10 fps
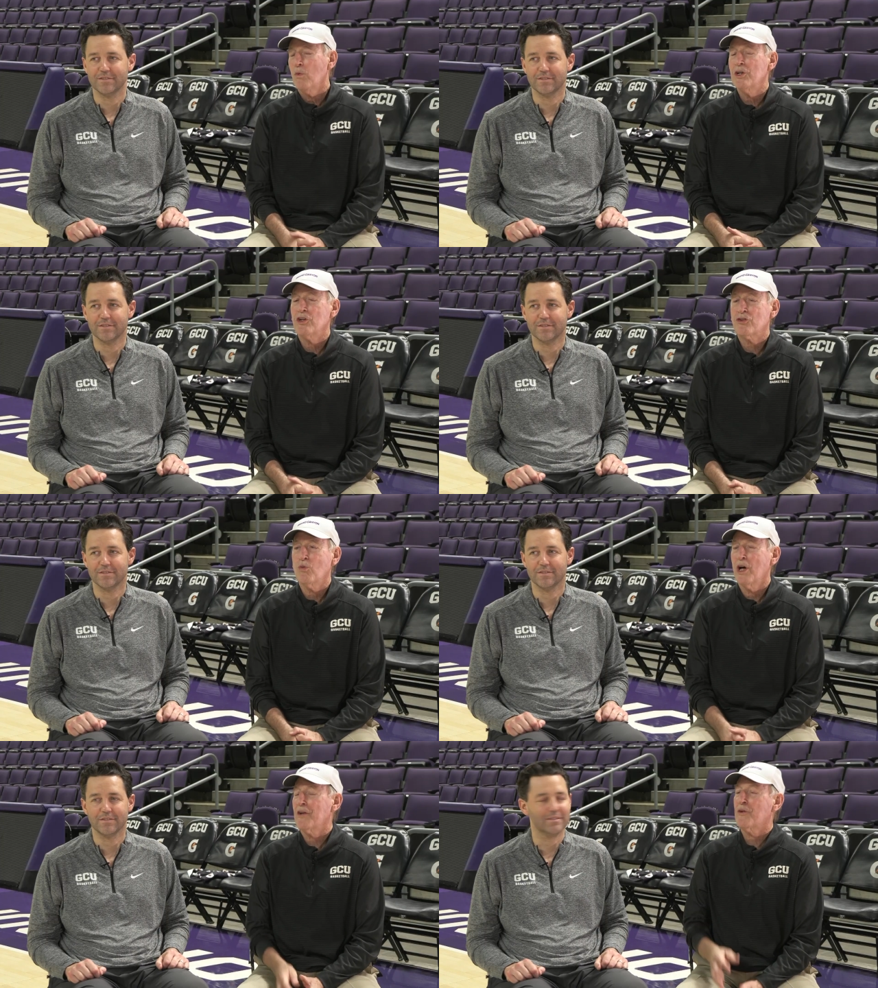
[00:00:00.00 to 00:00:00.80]
Speaker 1: We just
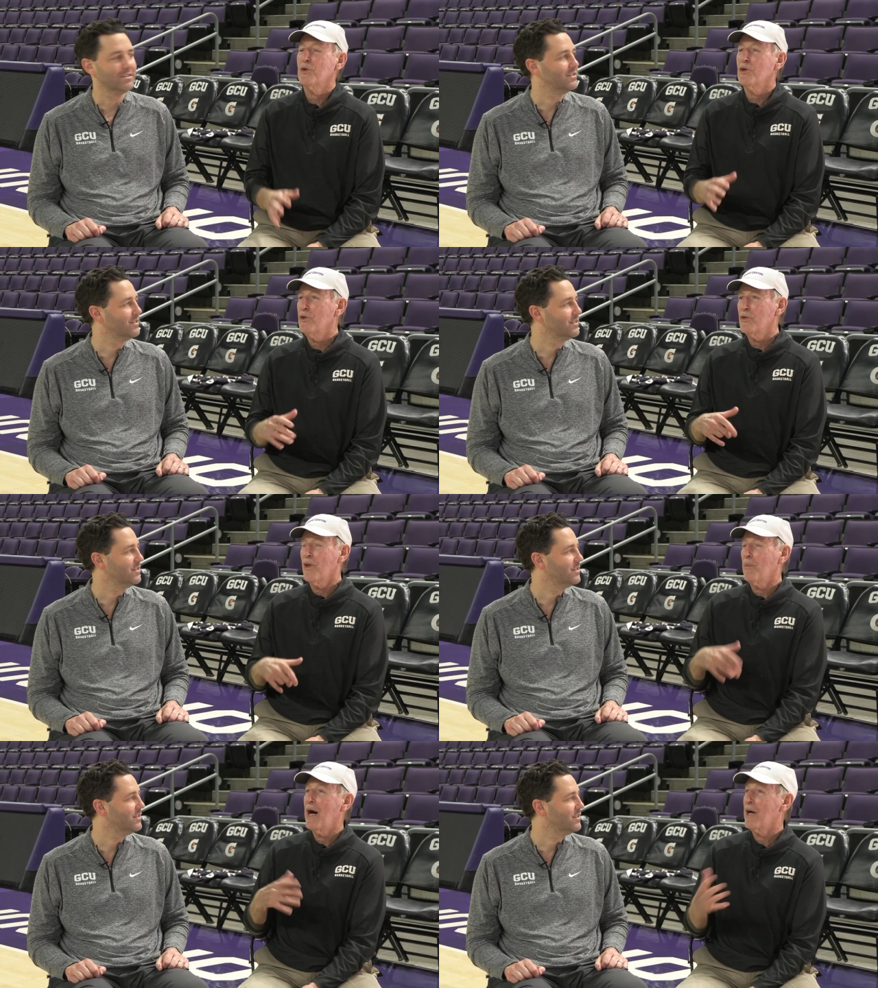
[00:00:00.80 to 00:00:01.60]
went through
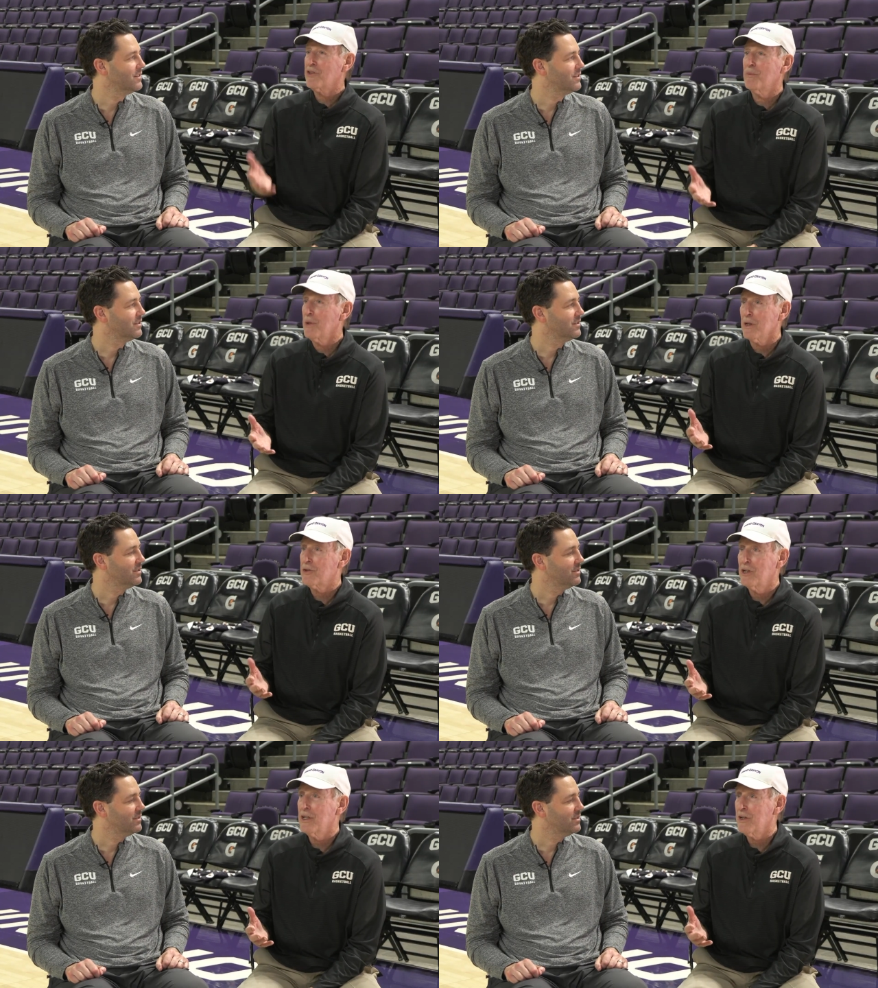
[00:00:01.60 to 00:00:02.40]
the
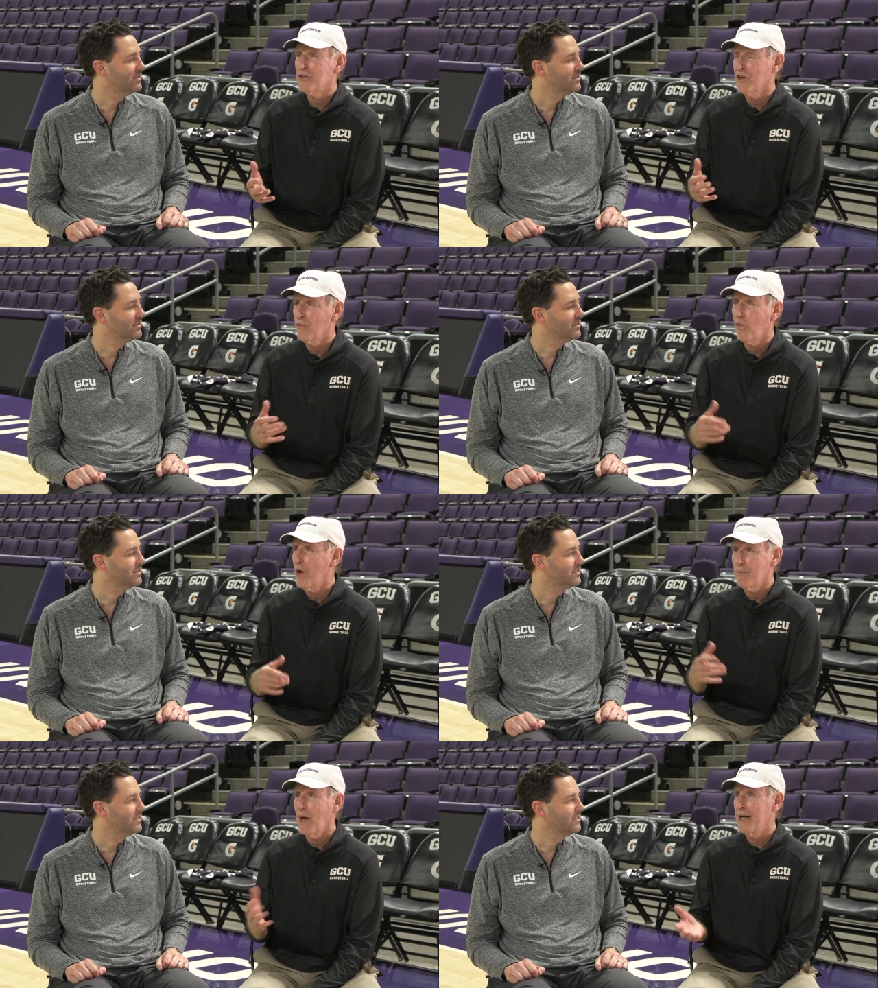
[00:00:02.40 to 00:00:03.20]
possibilities of
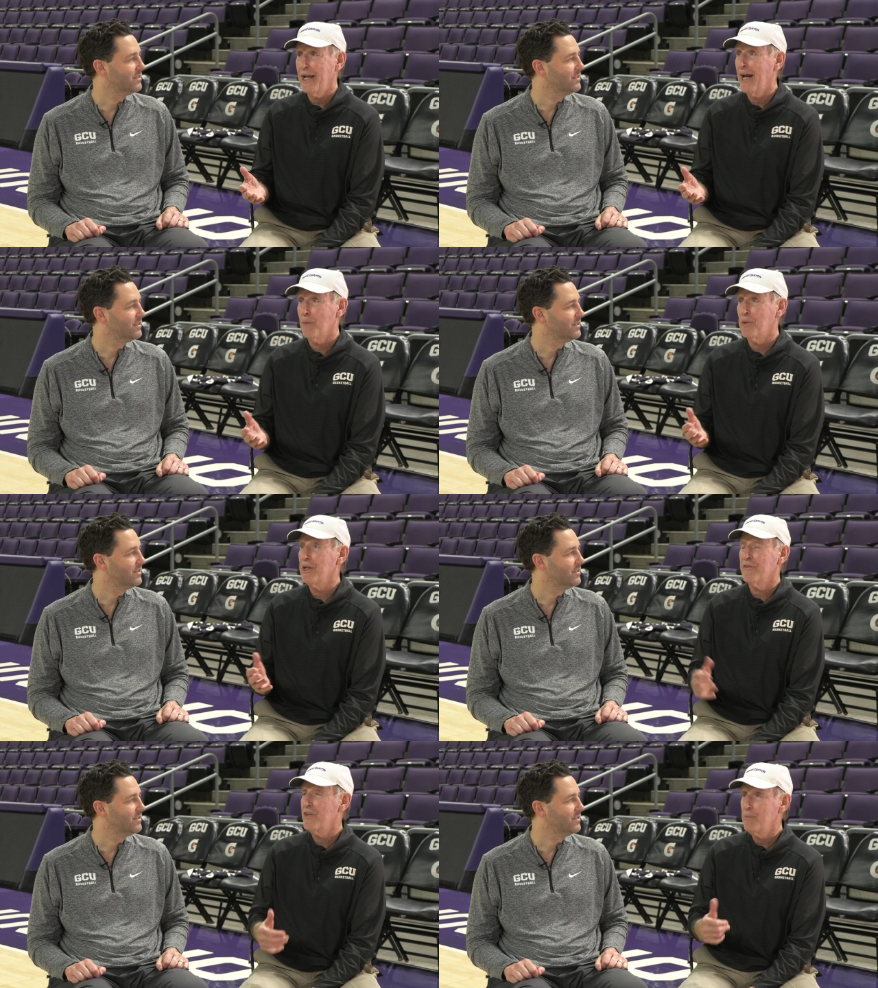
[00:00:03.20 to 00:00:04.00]
what might
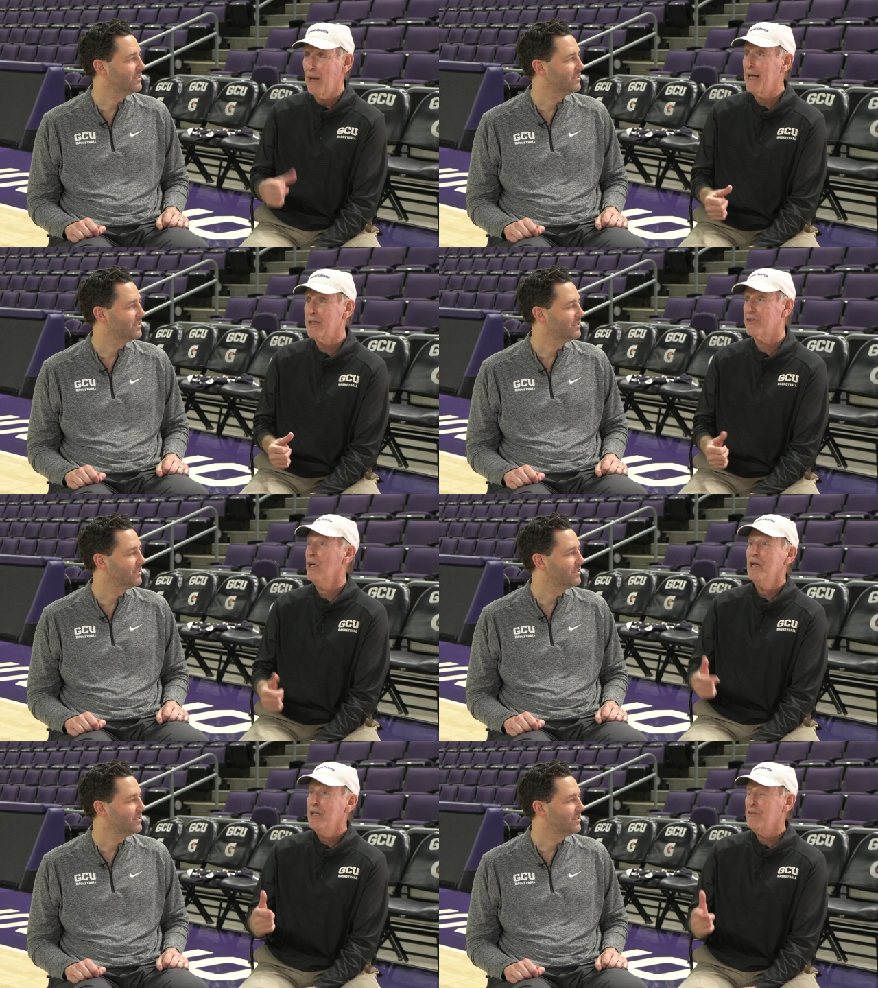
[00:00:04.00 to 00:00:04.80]
happen if he makes,
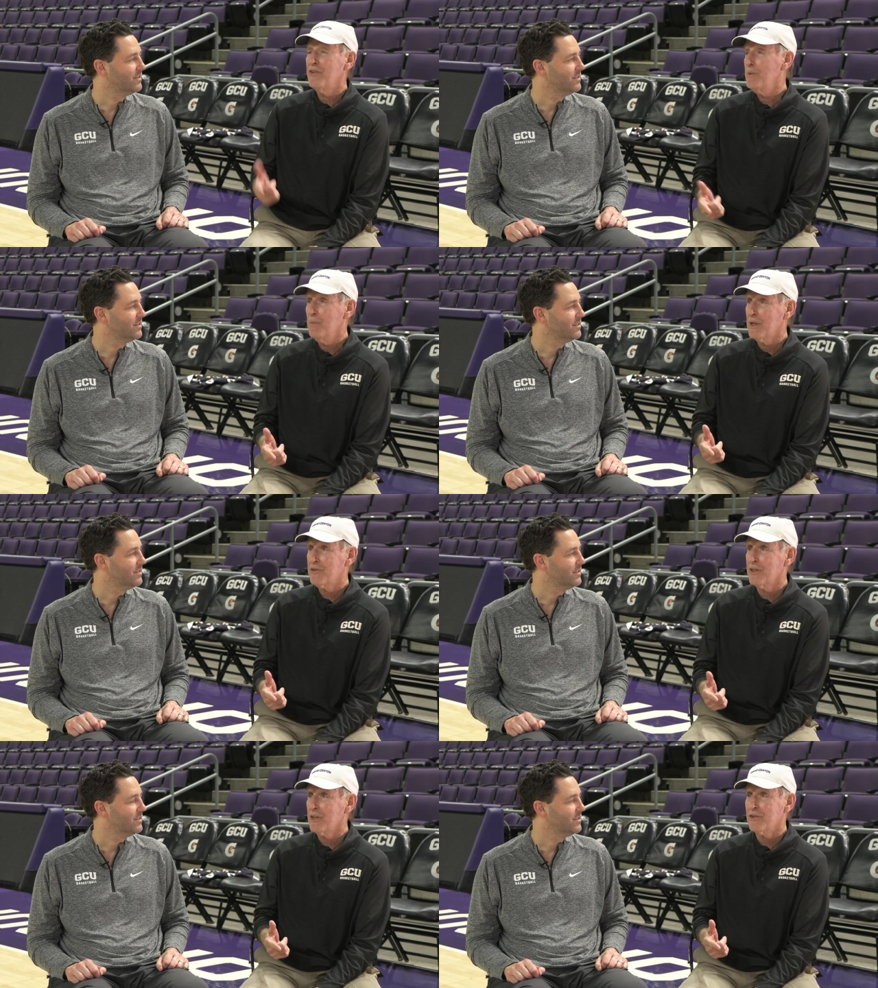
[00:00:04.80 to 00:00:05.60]
if he
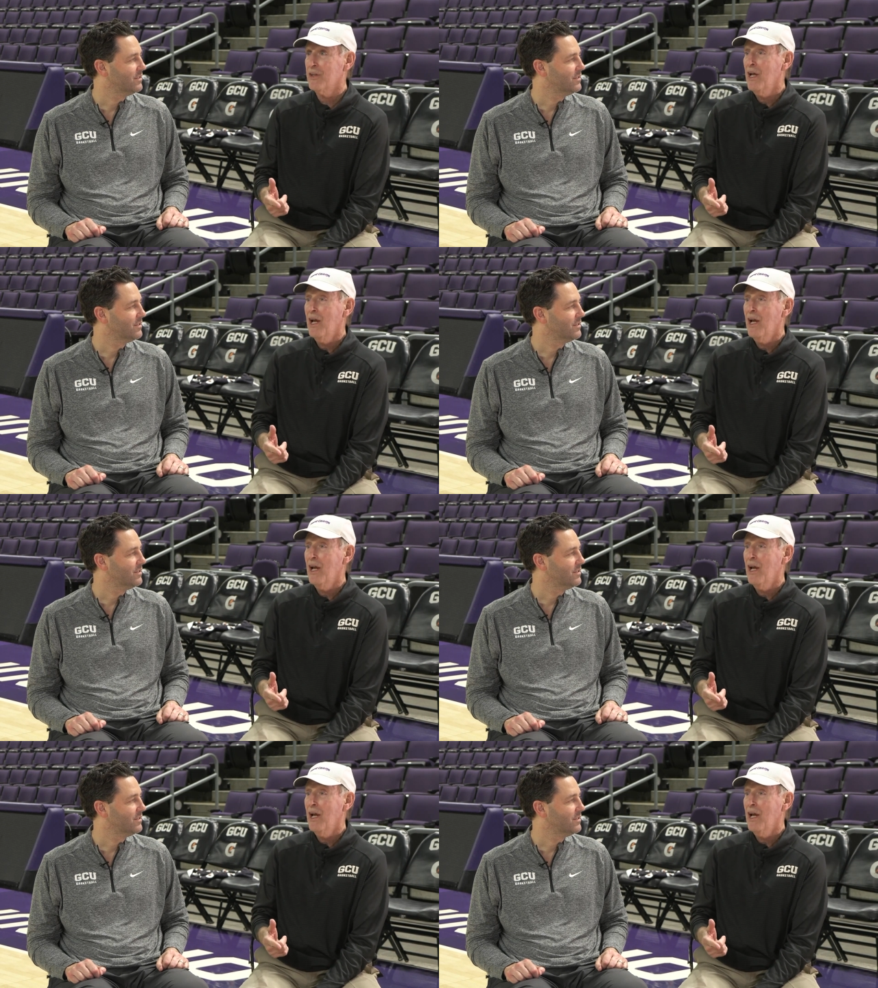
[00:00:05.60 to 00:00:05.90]
misses,